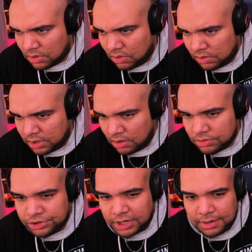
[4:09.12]
Holy
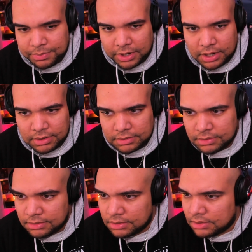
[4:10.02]
hell, jackpot.
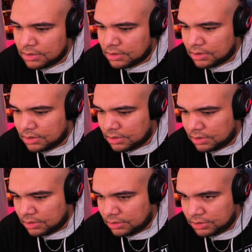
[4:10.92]

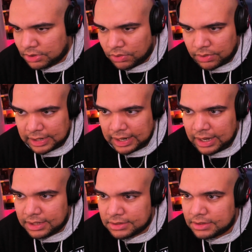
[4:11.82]
You stole a
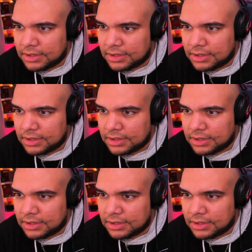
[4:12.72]
lot.